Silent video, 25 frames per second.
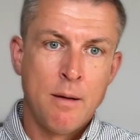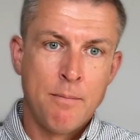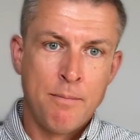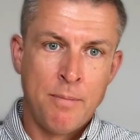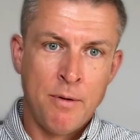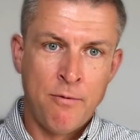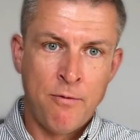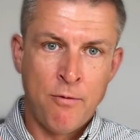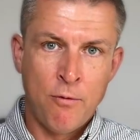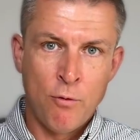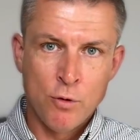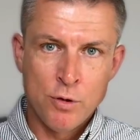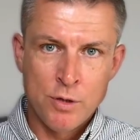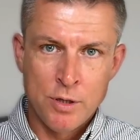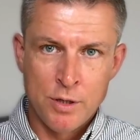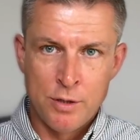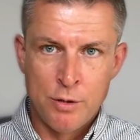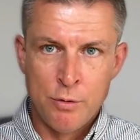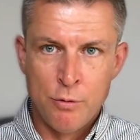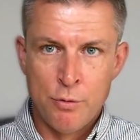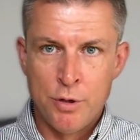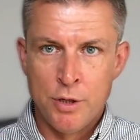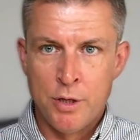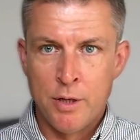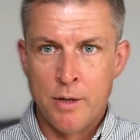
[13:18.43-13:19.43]
before the
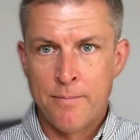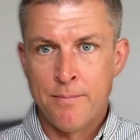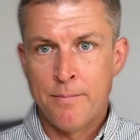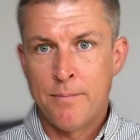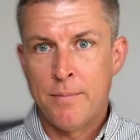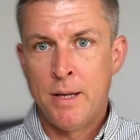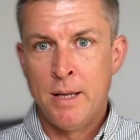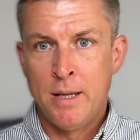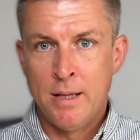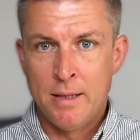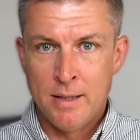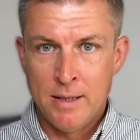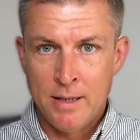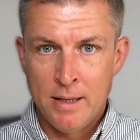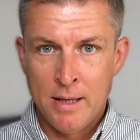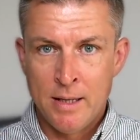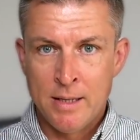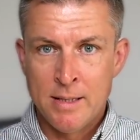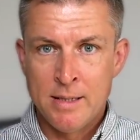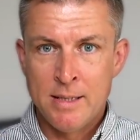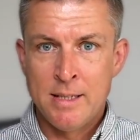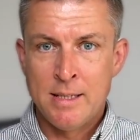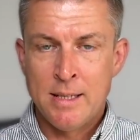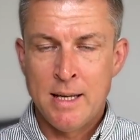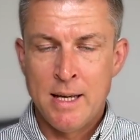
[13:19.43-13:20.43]
surgery, in In
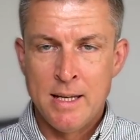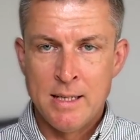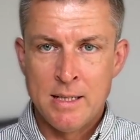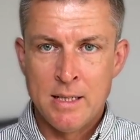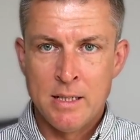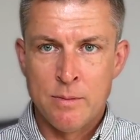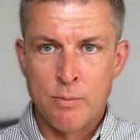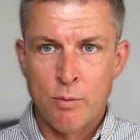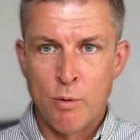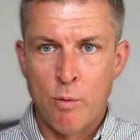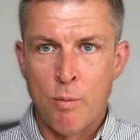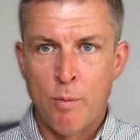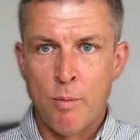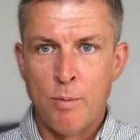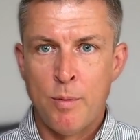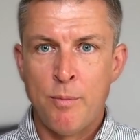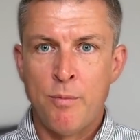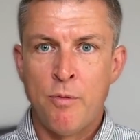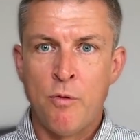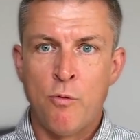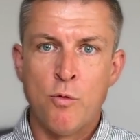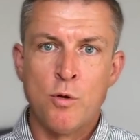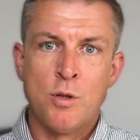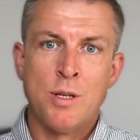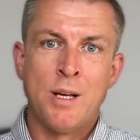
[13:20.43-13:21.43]
this case, is probably
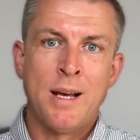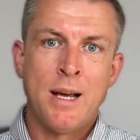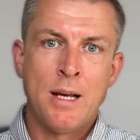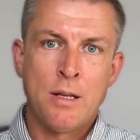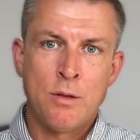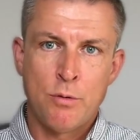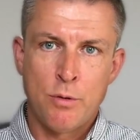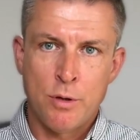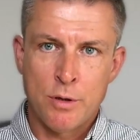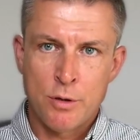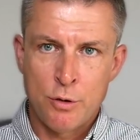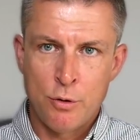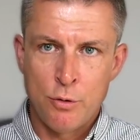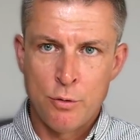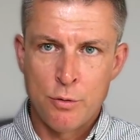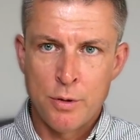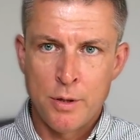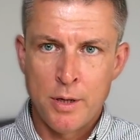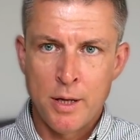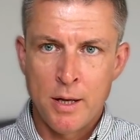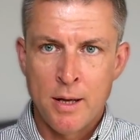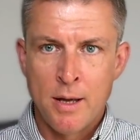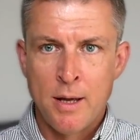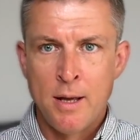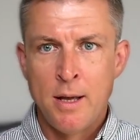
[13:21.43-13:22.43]
before the cataract surgery,